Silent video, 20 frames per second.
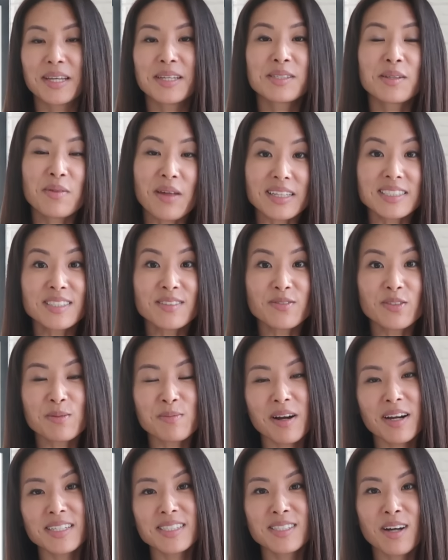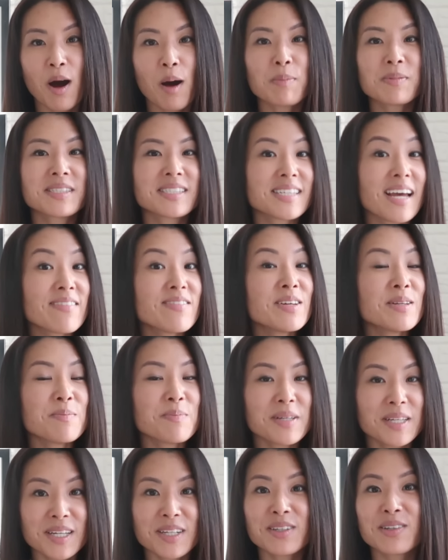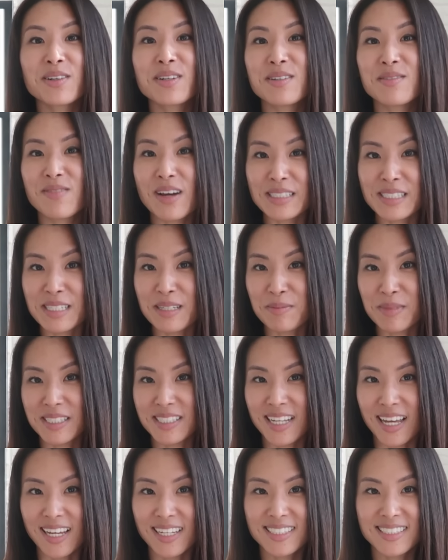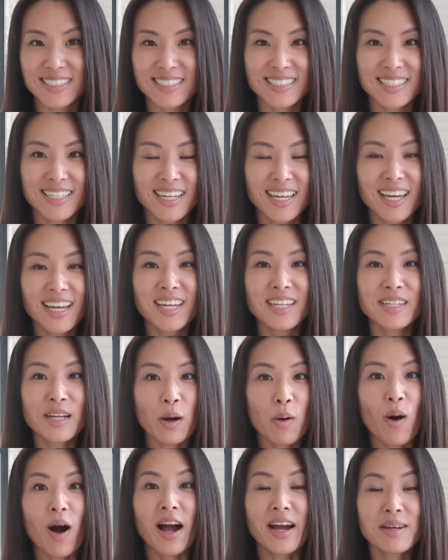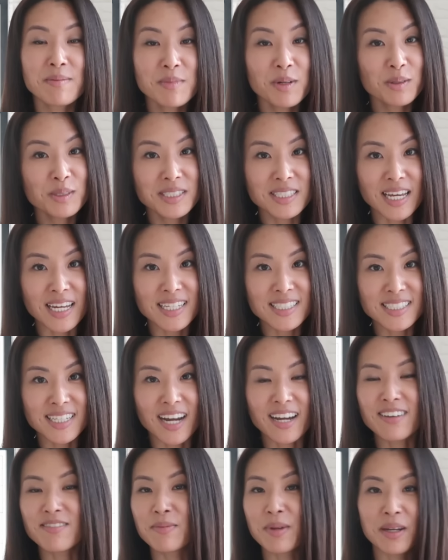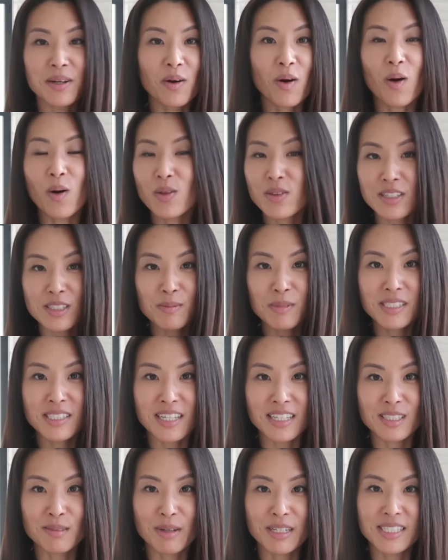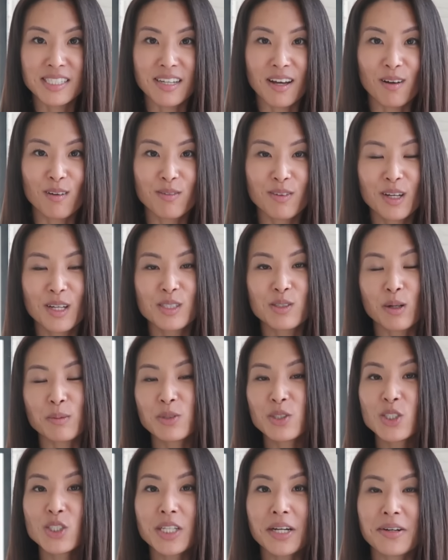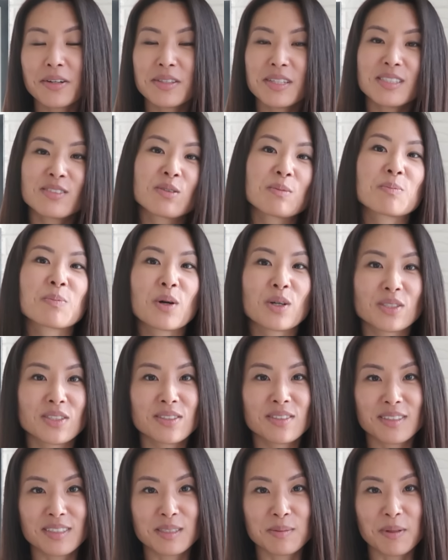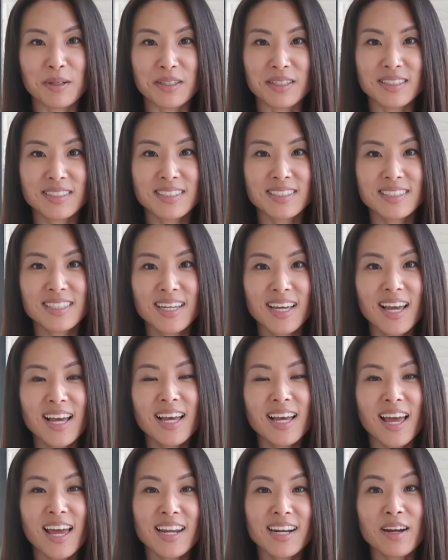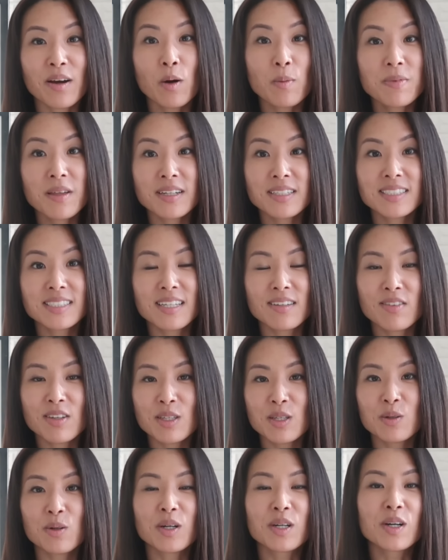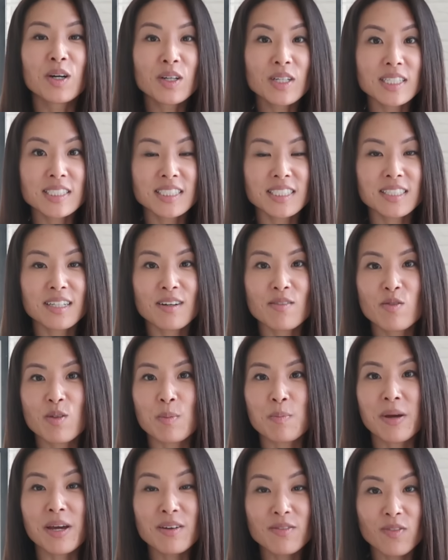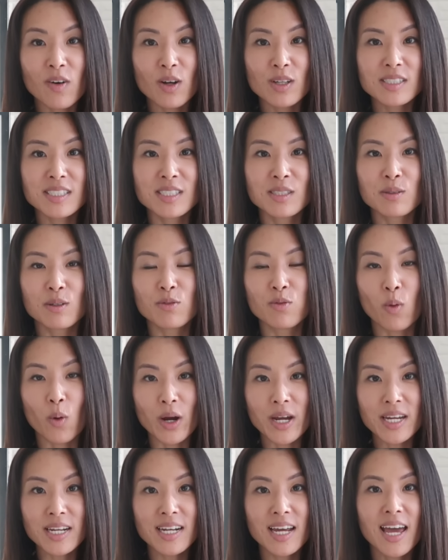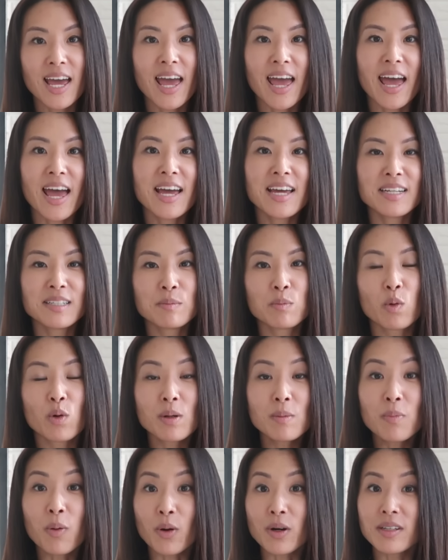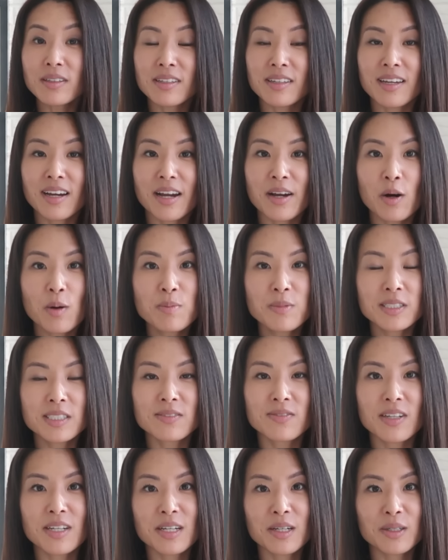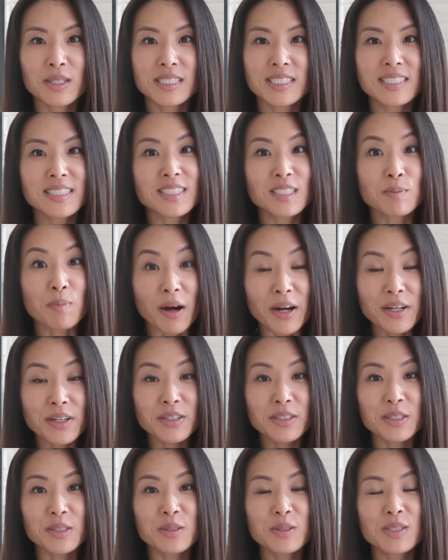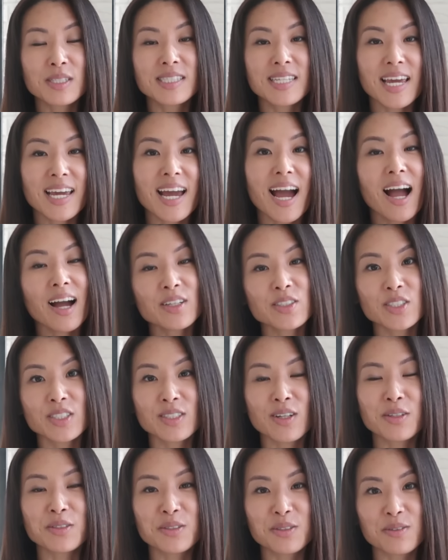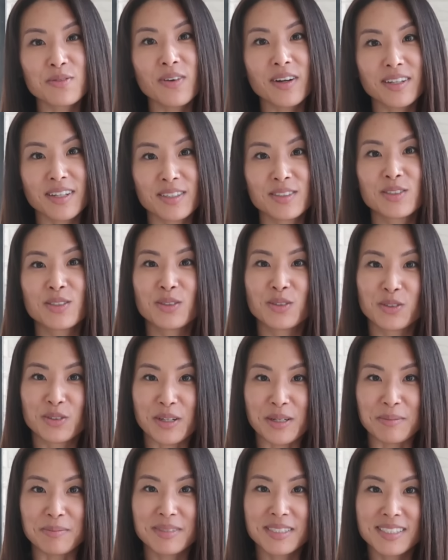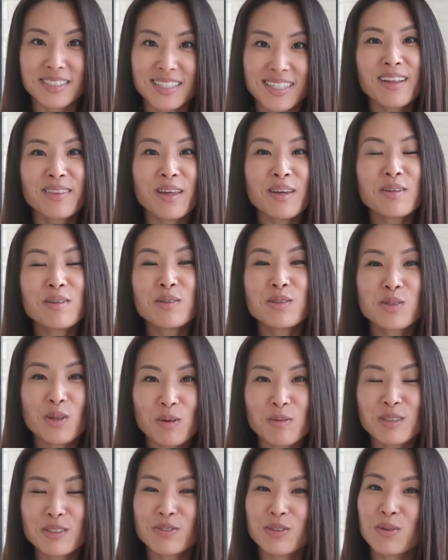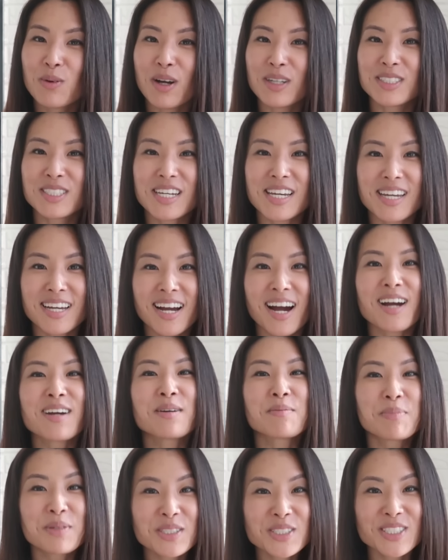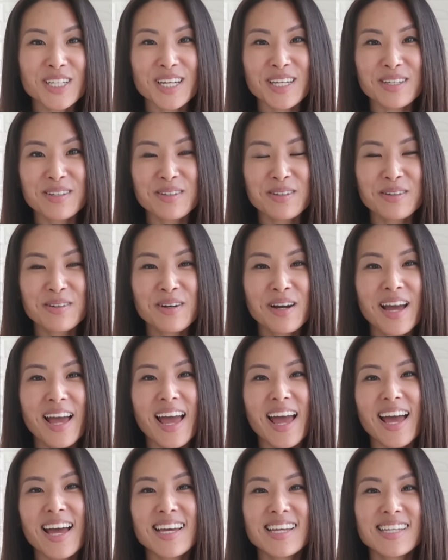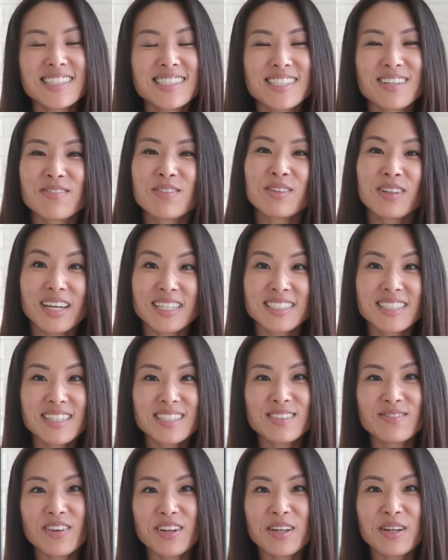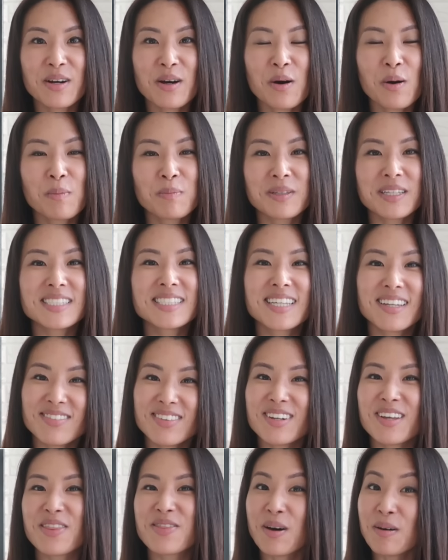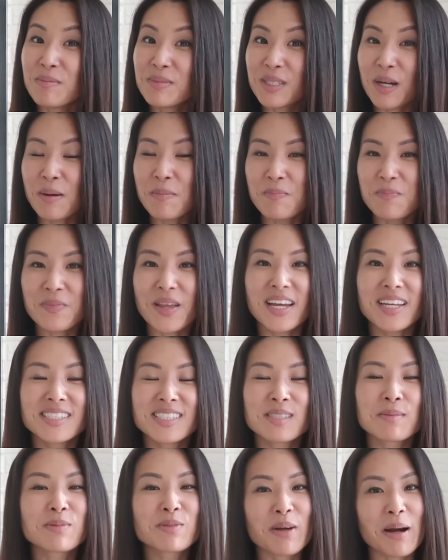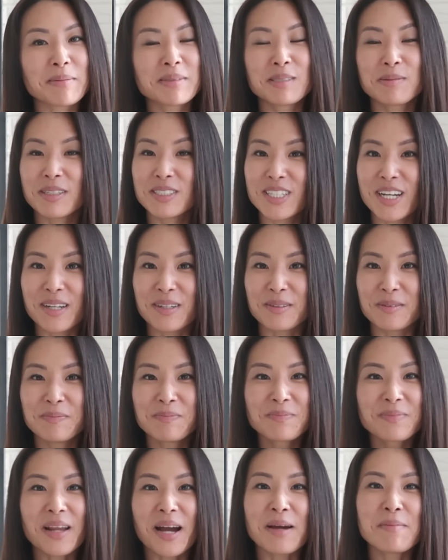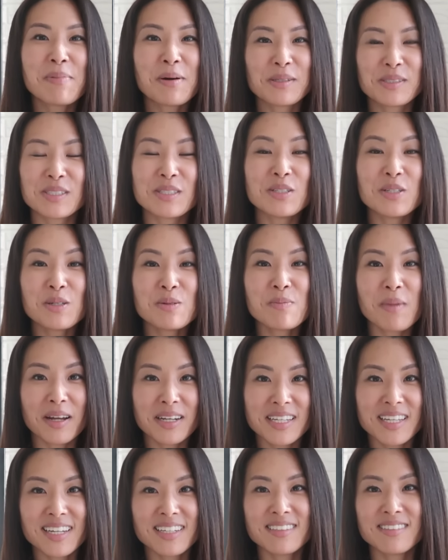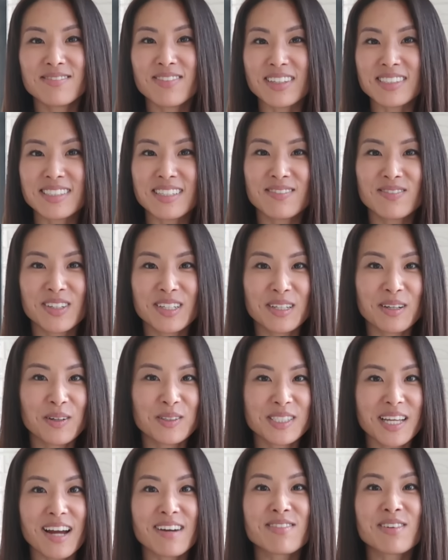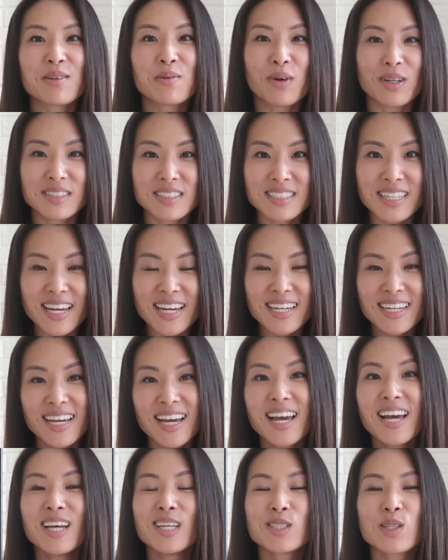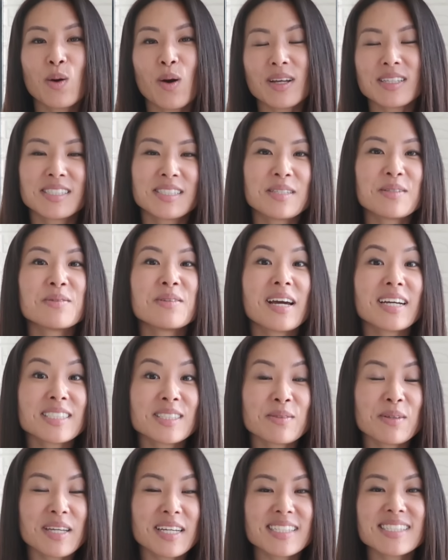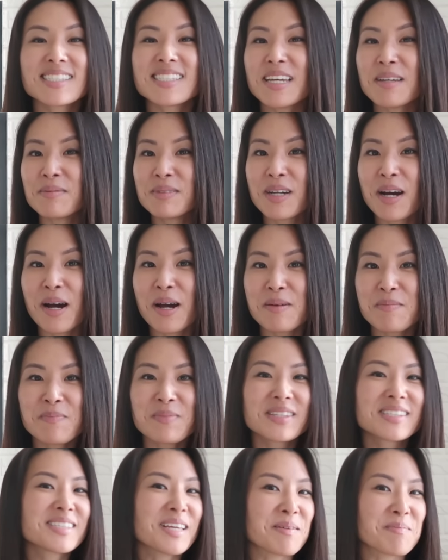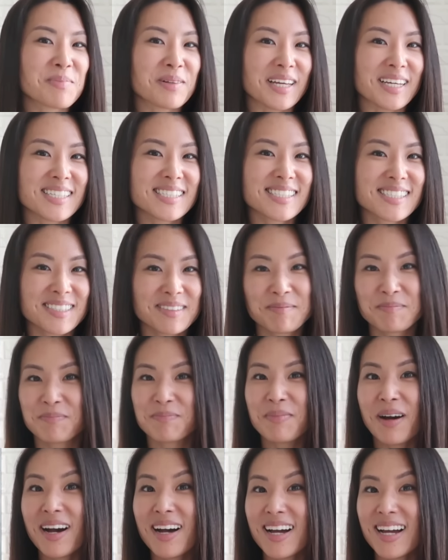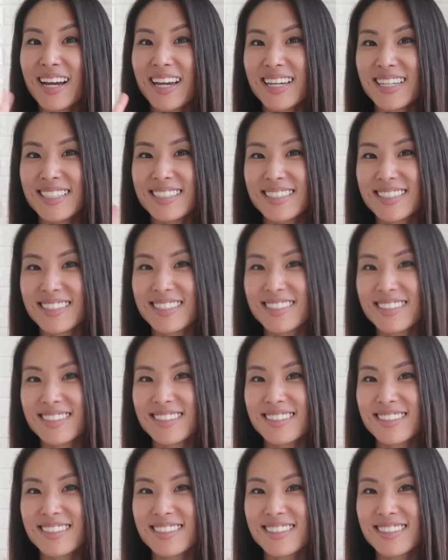So that's it for my top 7 beginner investing mistakes. Now, I am no saint. I have made all these mistakes myself, so I'm just sharing these from personal experience. And I hope that it's given you a good idea of the pitfalls to avoid. And more importantly, I hope this video has inspired you to take action on your financial dreams. Thank you so much for watching. I appreciate you. And if you liked this video, please give it a thumbs up and subscribe to my channel. I post new money and investing videos every Wednesday. So I'll see you next week, same time, same place. Bye.